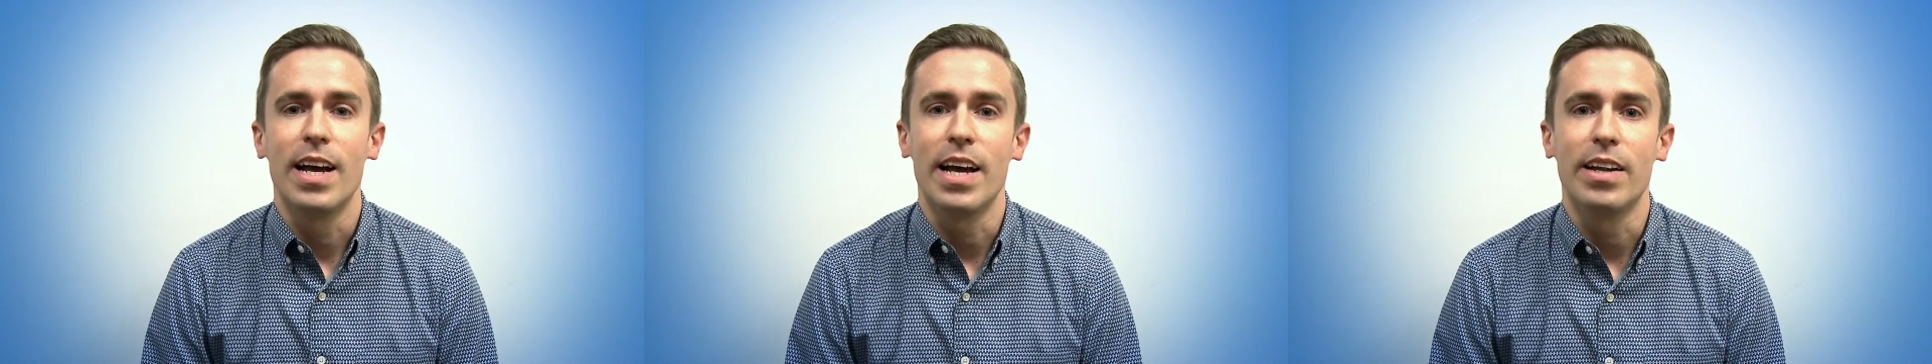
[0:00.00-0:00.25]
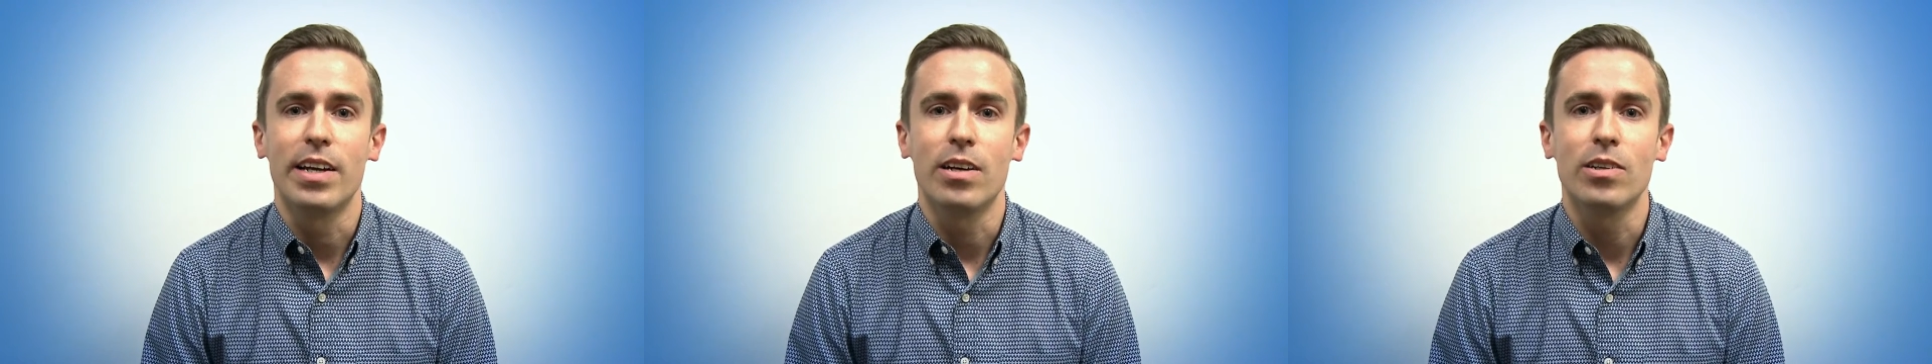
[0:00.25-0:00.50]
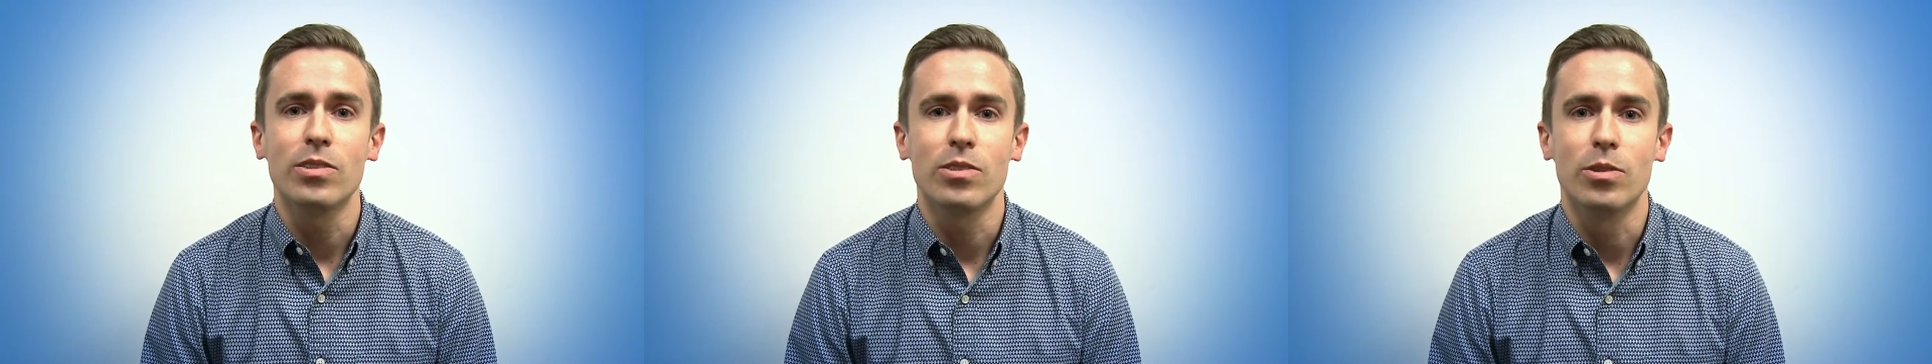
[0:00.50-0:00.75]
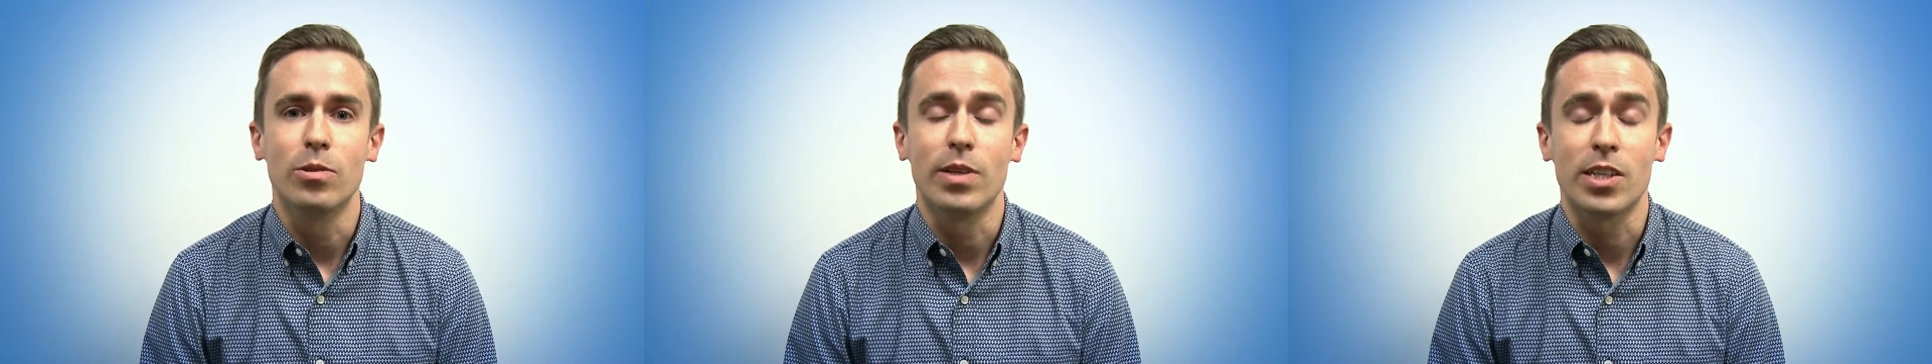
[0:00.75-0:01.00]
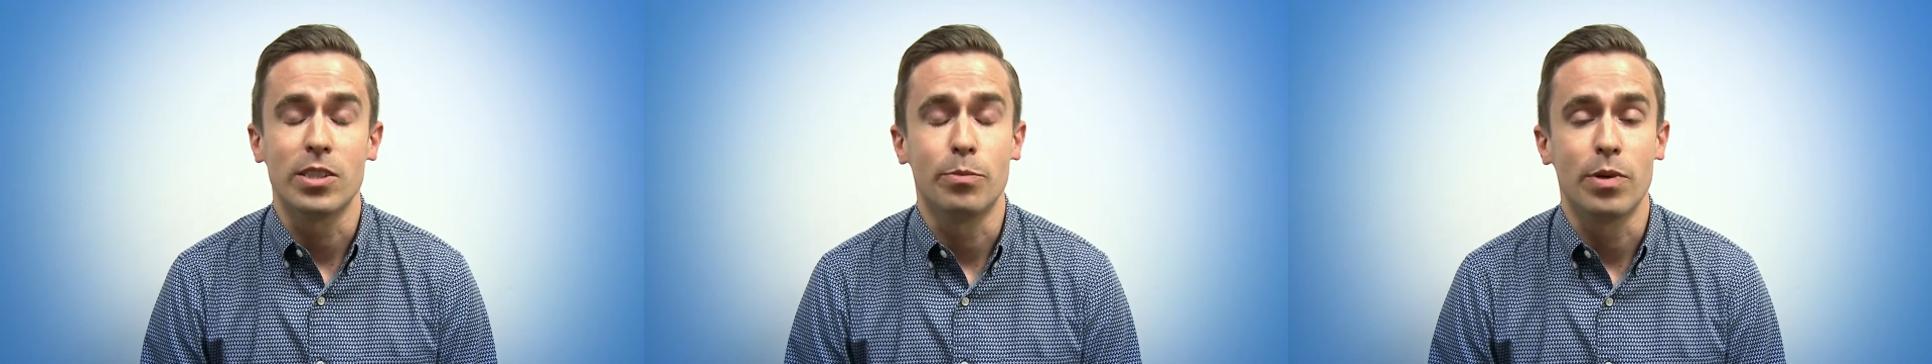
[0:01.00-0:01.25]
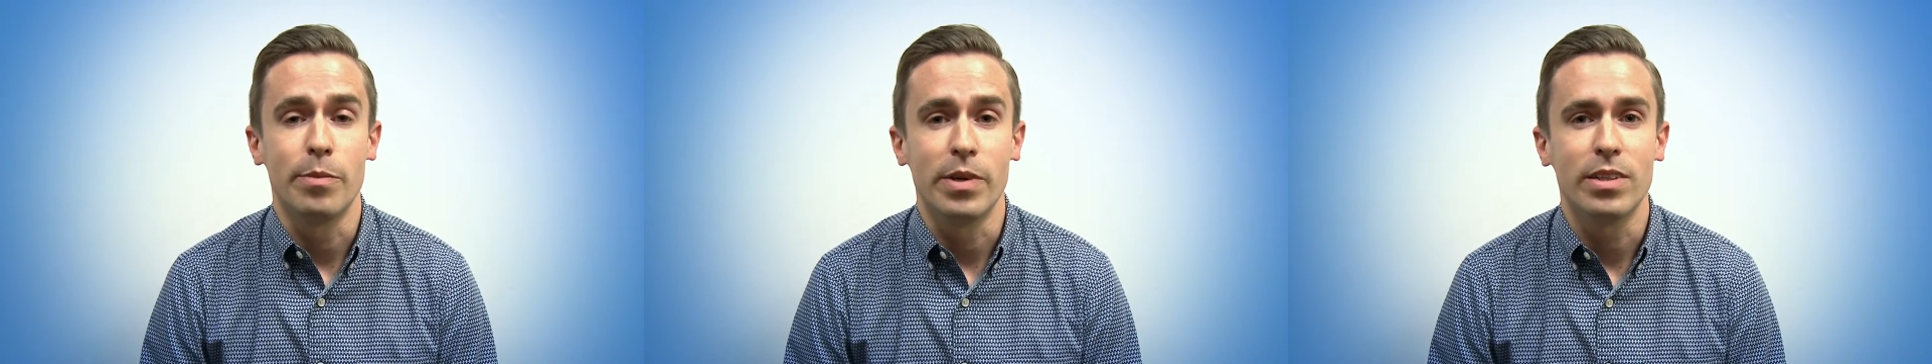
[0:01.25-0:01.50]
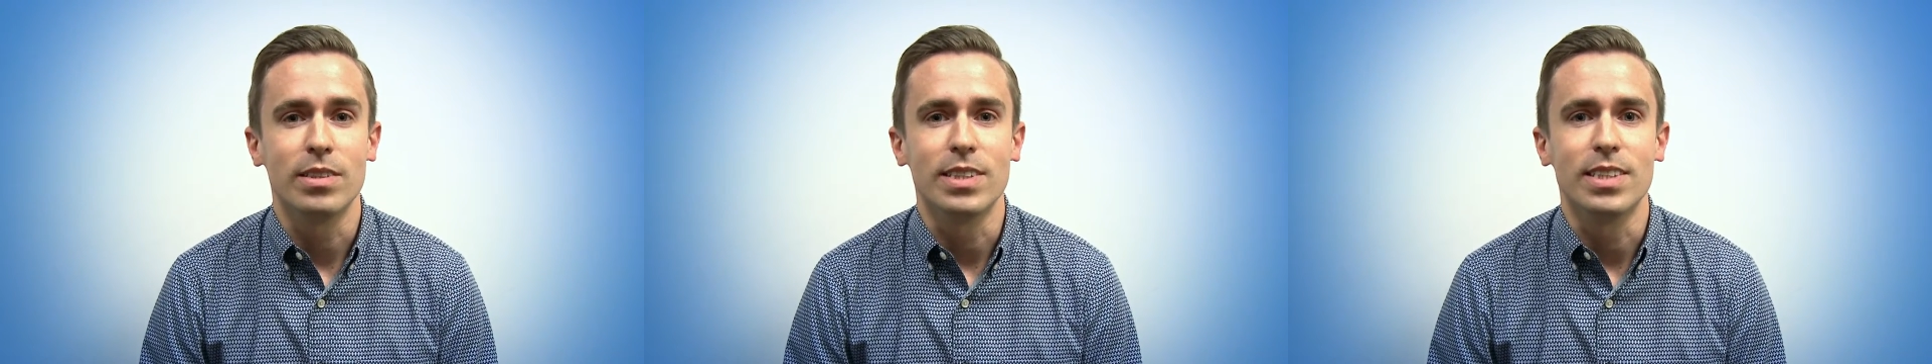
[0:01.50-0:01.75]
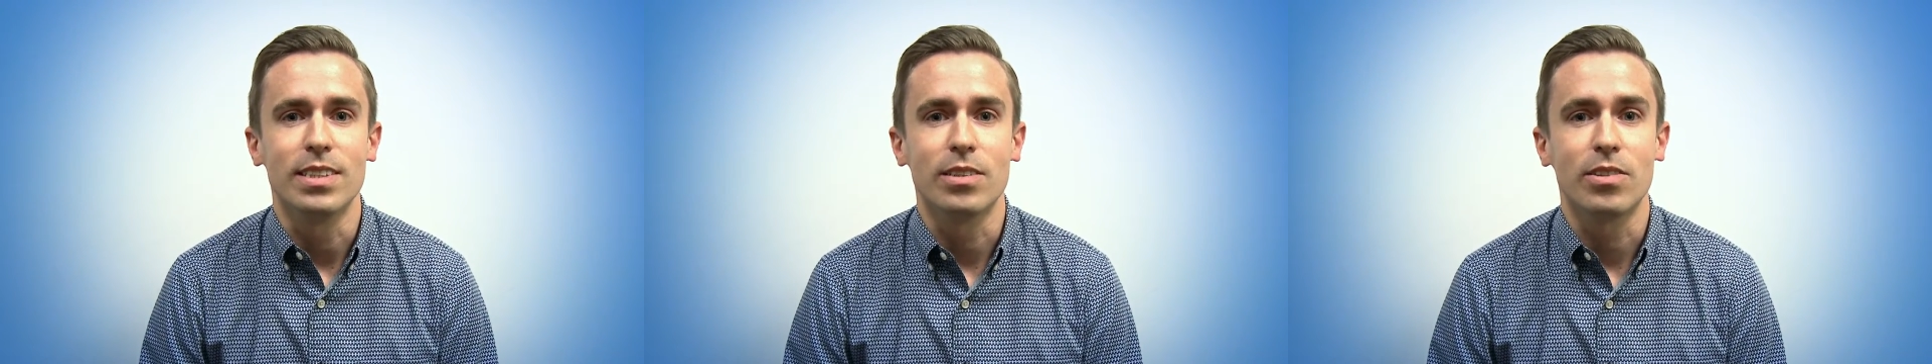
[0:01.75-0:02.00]
and I also actually
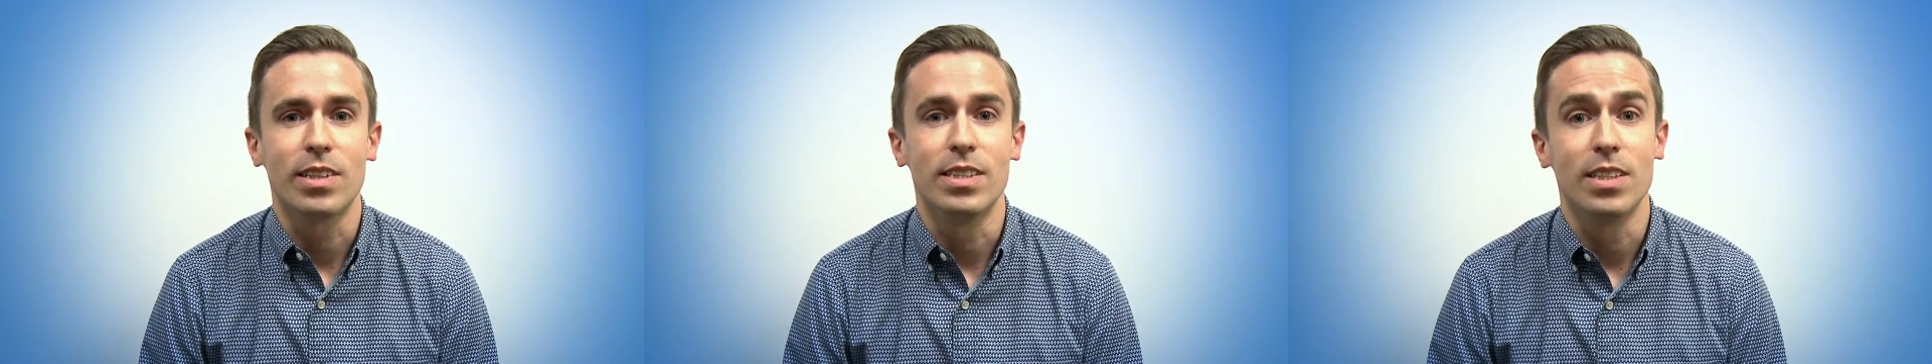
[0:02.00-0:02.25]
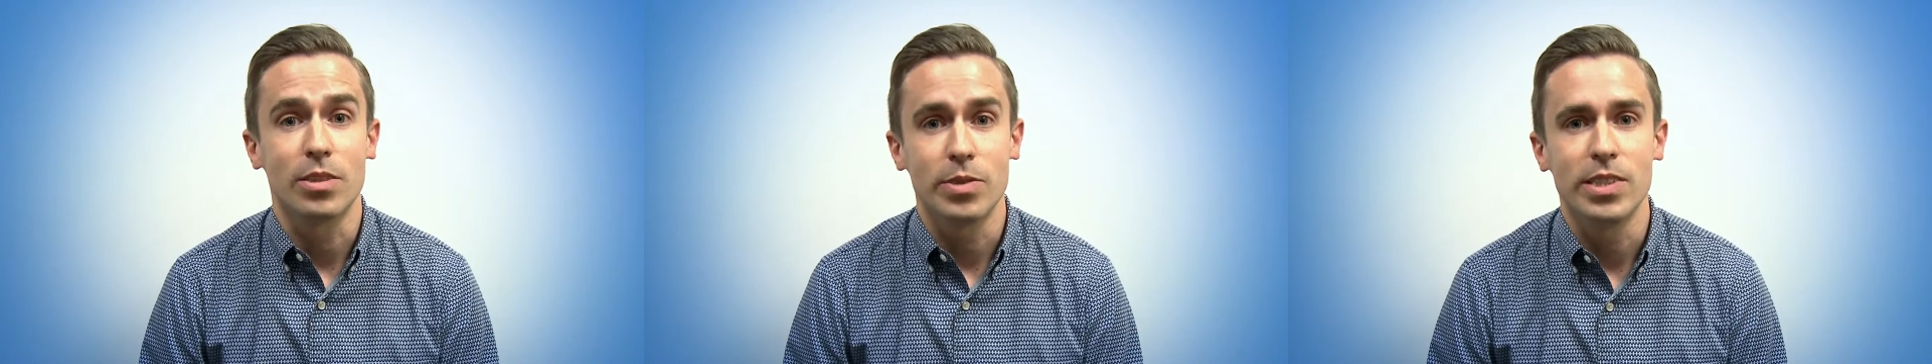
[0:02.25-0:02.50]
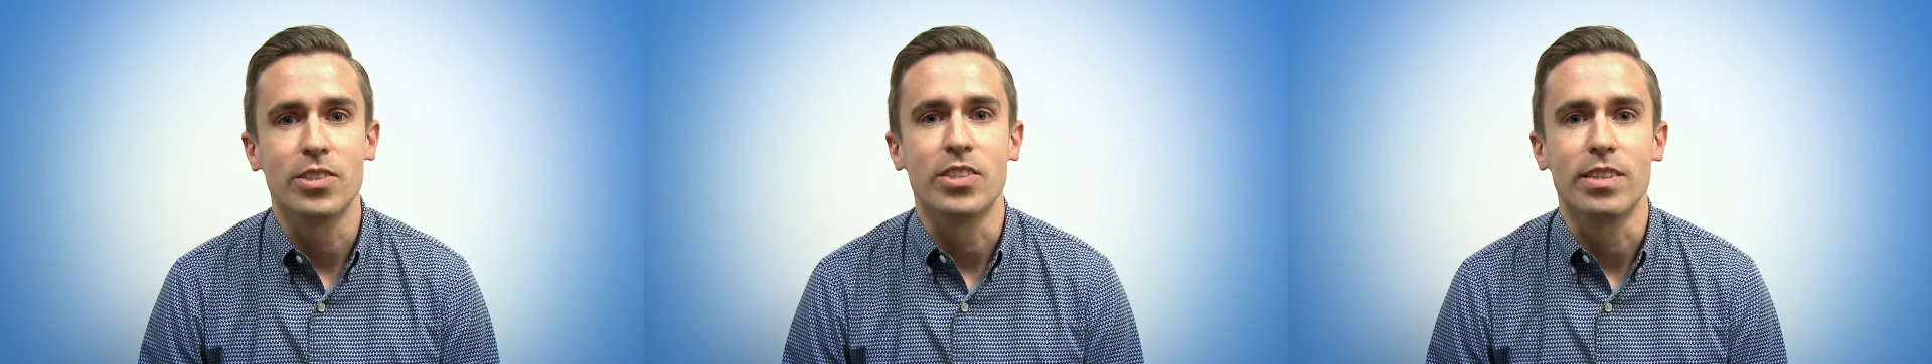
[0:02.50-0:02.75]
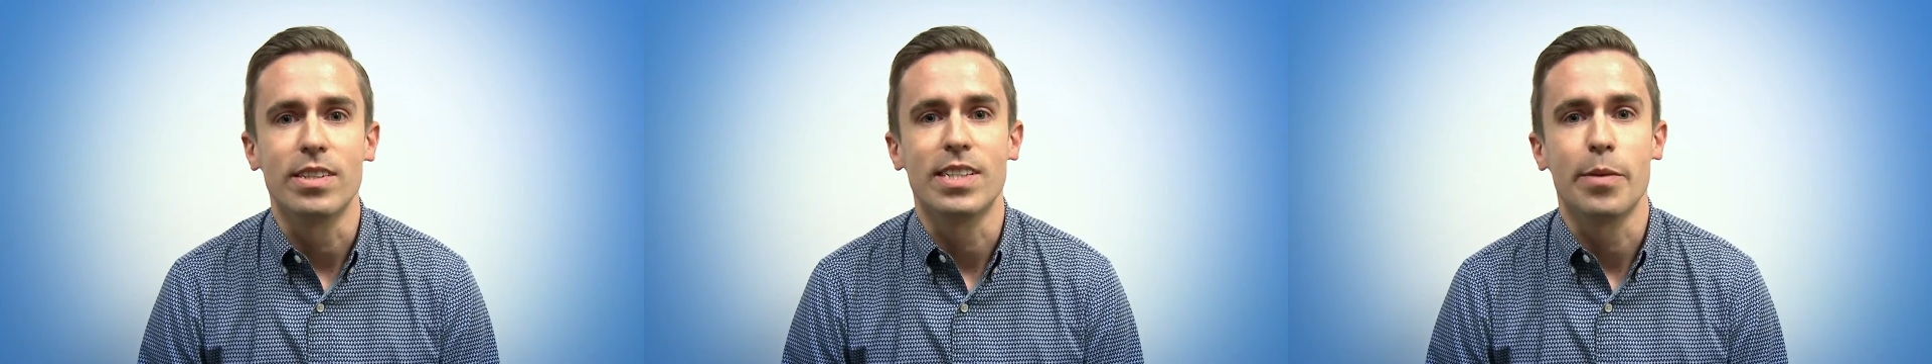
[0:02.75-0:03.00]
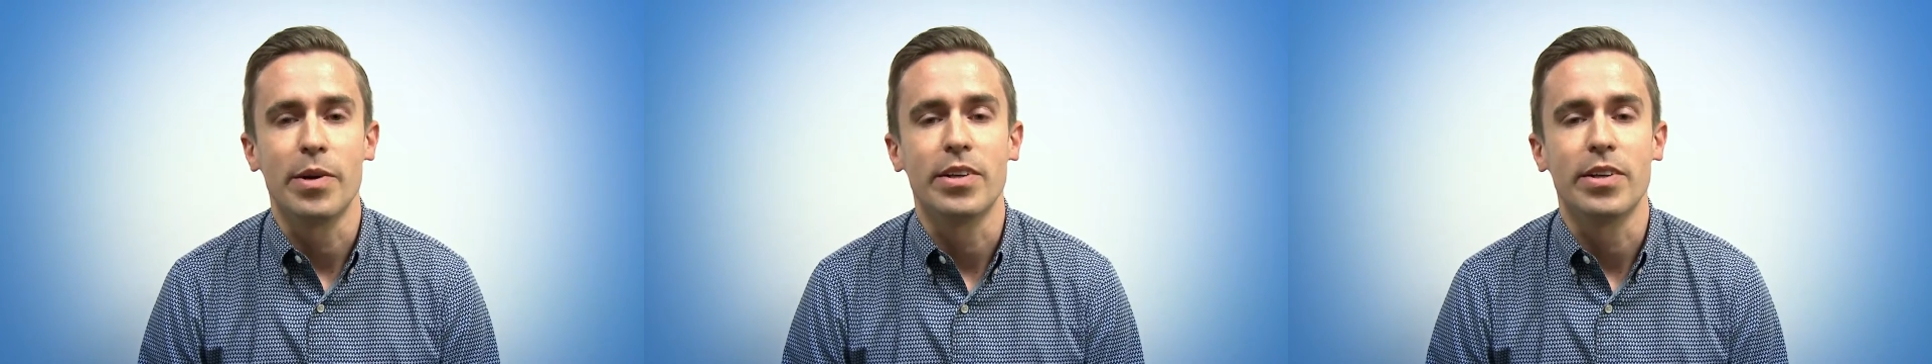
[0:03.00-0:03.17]
primarily conduct research in the same